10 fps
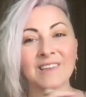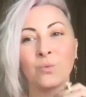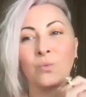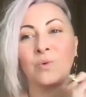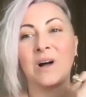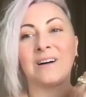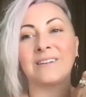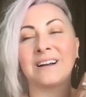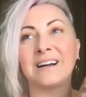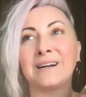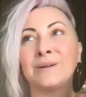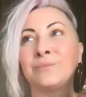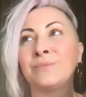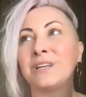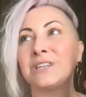
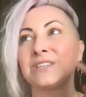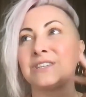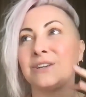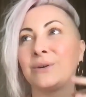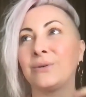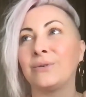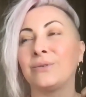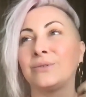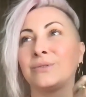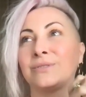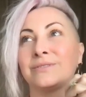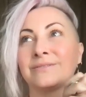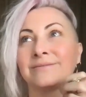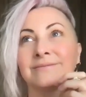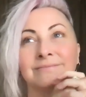Welcome to,
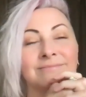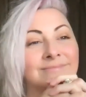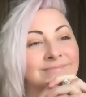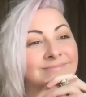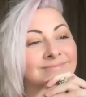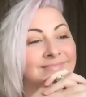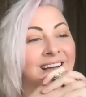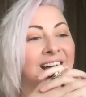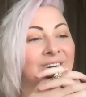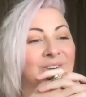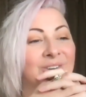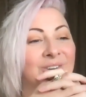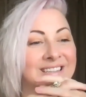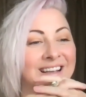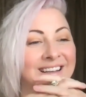I don't know what
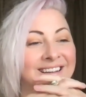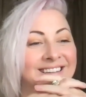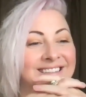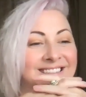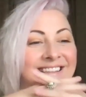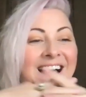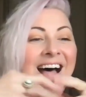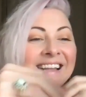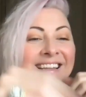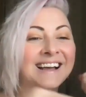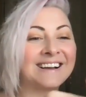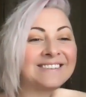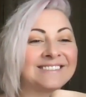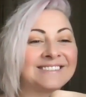day it is. Hello.